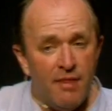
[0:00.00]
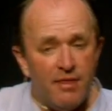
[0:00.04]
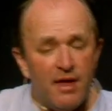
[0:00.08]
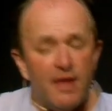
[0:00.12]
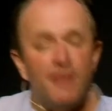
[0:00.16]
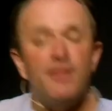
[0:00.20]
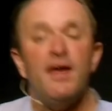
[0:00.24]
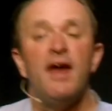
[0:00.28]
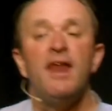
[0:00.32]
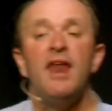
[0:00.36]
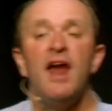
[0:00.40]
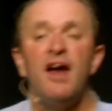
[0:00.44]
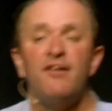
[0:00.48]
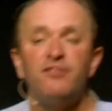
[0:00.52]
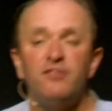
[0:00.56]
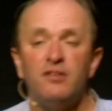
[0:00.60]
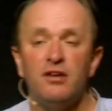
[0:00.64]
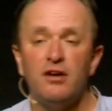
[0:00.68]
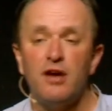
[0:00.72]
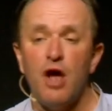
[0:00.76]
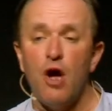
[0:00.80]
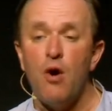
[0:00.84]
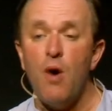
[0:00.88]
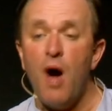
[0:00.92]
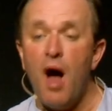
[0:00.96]
They then have
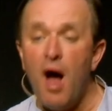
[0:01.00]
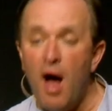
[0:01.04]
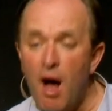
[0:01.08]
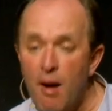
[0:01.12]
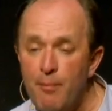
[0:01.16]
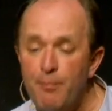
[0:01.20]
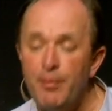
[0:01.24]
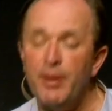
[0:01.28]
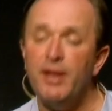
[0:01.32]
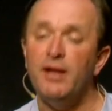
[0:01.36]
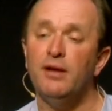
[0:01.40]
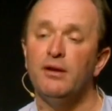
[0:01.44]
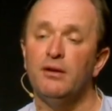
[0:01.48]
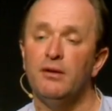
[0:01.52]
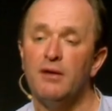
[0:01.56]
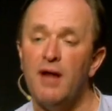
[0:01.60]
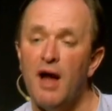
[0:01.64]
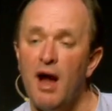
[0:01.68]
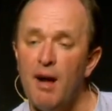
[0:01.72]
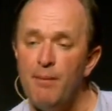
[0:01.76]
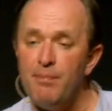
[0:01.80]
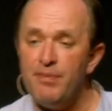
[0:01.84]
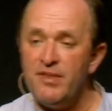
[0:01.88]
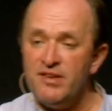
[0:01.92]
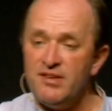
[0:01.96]
to go uphill,
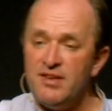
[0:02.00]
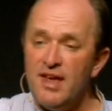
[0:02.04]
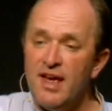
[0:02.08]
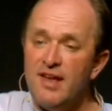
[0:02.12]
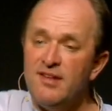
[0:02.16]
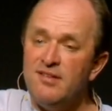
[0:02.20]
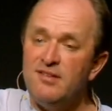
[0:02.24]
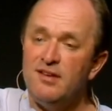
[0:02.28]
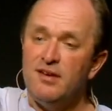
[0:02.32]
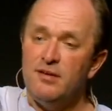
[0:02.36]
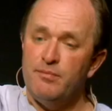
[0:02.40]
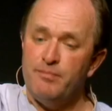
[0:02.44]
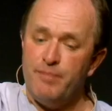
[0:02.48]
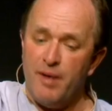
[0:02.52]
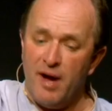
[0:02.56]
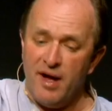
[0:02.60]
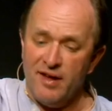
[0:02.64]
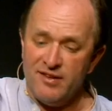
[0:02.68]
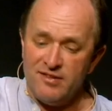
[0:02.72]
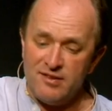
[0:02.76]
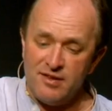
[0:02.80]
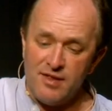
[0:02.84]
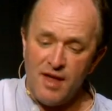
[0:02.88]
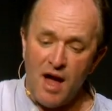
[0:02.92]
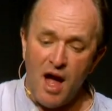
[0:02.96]
up the Tezin
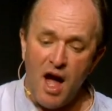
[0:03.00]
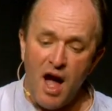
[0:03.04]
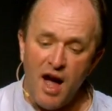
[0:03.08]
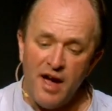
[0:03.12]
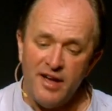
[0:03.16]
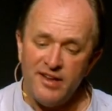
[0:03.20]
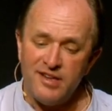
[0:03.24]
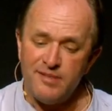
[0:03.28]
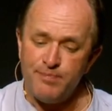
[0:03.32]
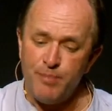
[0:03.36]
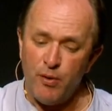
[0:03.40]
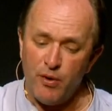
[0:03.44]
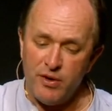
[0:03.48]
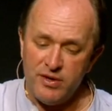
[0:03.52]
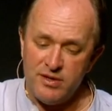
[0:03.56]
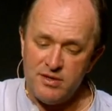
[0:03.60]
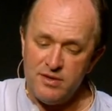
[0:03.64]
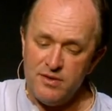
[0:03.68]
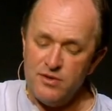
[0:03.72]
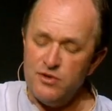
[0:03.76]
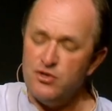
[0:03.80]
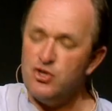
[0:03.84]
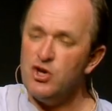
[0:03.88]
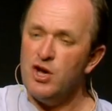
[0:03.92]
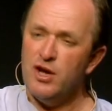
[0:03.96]
Pass to the highest
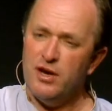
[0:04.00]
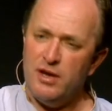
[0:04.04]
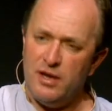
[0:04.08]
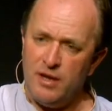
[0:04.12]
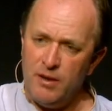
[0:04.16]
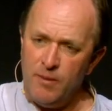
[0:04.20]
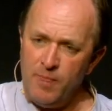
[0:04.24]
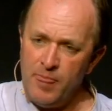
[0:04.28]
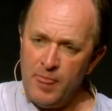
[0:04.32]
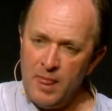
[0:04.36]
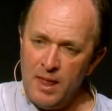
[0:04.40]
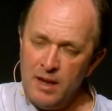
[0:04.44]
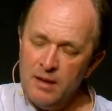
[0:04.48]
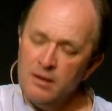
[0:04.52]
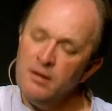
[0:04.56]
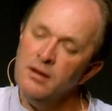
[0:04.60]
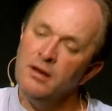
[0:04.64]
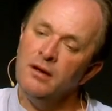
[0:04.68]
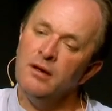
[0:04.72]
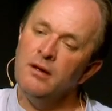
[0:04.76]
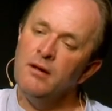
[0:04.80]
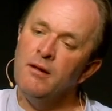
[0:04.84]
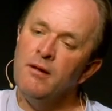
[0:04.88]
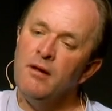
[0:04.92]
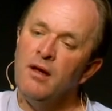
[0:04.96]
point in the journey,
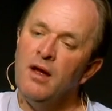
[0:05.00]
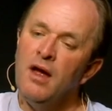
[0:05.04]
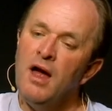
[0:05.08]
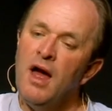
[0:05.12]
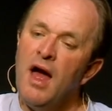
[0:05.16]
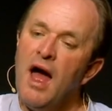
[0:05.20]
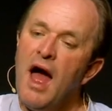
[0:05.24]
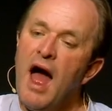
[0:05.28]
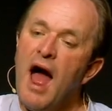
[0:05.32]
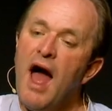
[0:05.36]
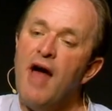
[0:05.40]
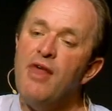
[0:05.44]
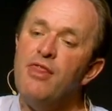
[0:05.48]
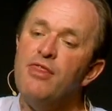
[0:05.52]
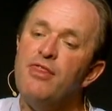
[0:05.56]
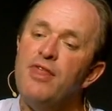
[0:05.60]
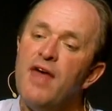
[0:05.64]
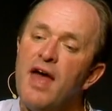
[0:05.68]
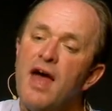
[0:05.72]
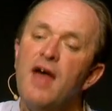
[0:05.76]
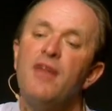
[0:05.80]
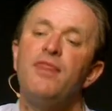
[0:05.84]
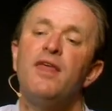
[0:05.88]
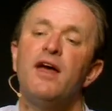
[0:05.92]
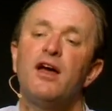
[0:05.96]
and
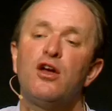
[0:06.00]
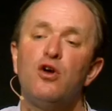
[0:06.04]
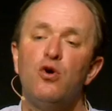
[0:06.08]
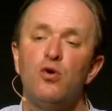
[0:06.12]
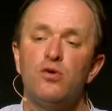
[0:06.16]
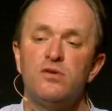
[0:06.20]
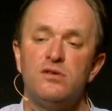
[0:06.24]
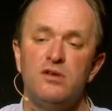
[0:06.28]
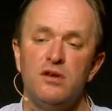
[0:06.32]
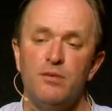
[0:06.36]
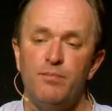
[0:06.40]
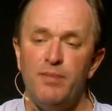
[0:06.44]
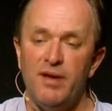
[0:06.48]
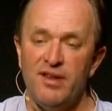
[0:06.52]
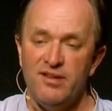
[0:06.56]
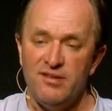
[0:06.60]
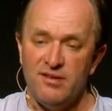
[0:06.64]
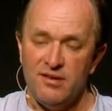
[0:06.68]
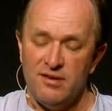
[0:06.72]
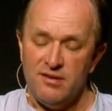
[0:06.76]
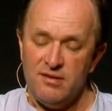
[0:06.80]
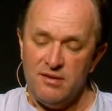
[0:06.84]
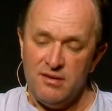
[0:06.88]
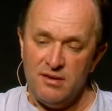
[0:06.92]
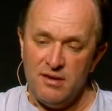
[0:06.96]
there they're caught in a
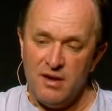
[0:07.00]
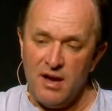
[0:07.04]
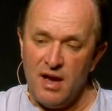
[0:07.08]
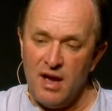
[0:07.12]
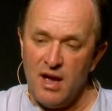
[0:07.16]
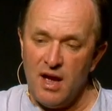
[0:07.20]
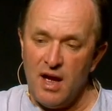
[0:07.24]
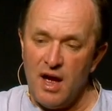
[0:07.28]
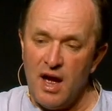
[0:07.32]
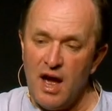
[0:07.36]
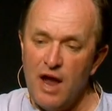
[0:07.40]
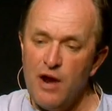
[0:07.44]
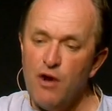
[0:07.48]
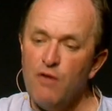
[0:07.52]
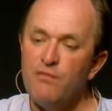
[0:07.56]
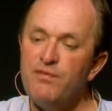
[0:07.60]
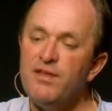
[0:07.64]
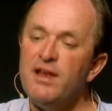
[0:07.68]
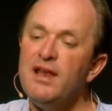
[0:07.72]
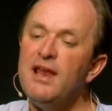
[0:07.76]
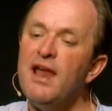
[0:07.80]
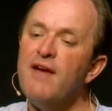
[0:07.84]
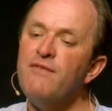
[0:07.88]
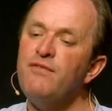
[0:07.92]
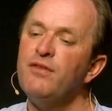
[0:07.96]
blizzard. And of
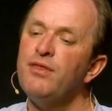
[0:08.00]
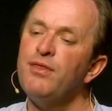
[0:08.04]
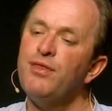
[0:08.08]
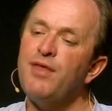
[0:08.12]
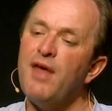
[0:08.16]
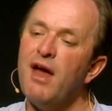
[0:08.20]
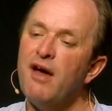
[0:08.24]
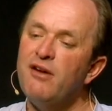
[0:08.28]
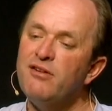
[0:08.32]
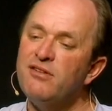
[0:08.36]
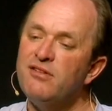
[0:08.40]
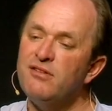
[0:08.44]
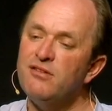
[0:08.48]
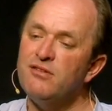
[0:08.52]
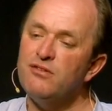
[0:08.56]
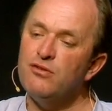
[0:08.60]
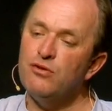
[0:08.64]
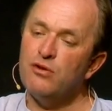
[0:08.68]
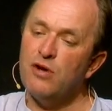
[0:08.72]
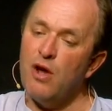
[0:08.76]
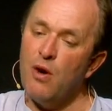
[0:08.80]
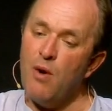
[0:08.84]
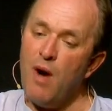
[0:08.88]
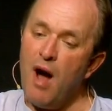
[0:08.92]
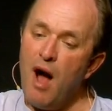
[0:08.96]
the 11,000
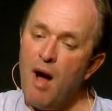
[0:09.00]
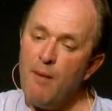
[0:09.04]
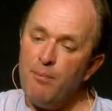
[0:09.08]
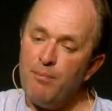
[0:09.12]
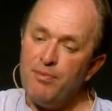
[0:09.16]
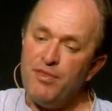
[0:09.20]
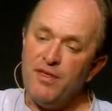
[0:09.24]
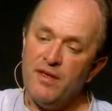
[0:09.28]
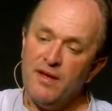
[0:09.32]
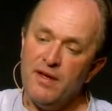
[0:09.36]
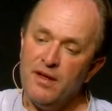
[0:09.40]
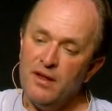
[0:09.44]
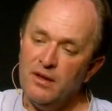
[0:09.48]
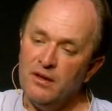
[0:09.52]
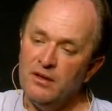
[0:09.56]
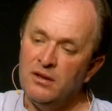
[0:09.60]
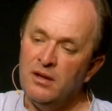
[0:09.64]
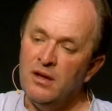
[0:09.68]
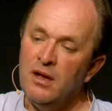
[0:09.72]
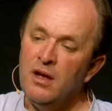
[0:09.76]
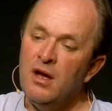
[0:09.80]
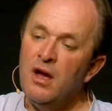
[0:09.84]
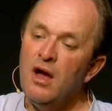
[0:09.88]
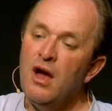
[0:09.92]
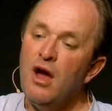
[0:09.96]
who go up the hill,
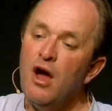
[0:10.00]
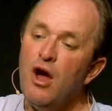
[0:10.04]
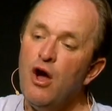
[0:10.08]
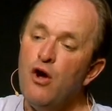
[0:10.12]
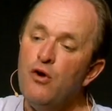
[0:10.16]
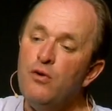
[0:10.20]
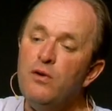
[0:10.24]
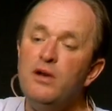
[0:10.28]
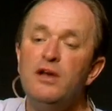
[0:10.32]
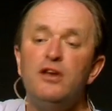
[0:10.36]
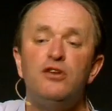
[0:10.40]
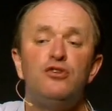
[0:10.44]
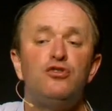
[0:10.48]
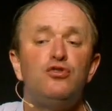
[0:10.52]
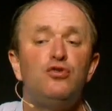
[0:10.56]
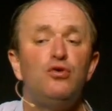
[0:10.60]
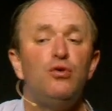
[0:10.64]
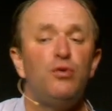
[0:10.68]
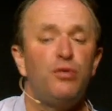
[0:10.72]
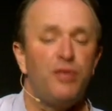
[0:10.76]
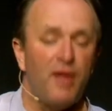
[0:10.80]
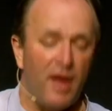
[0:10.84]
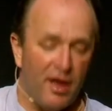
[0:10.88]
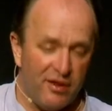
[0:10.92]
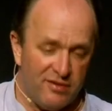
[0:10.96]
only
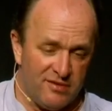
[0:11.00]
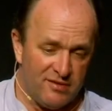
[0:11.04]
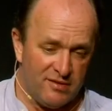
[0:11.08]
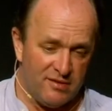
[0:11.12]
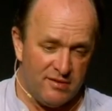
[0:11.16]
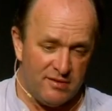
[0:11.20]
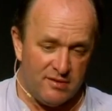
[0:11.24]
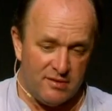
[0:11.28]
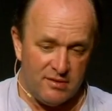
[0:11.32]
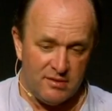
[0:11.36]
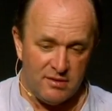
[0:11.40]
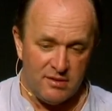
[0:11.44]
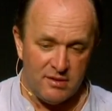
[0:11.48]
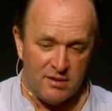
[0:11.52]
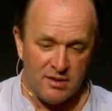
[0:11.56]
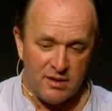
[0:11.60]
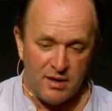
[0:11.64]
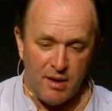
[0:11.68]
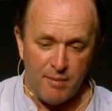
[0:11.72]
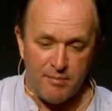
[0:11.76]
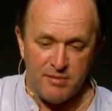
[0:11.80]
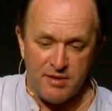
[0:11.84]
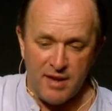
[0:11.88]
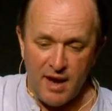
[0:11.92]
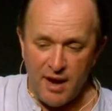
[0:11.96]
2,000
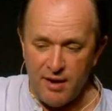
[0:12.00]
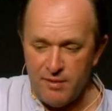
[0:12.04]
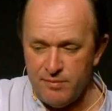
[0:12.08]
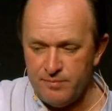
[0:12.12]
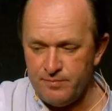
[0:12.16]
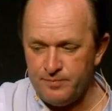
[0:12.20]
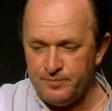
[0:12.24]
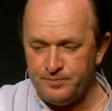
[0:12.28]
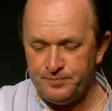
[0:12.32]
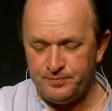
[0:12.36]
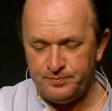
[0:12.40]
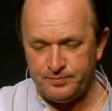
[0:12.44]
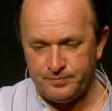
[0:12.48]
come down.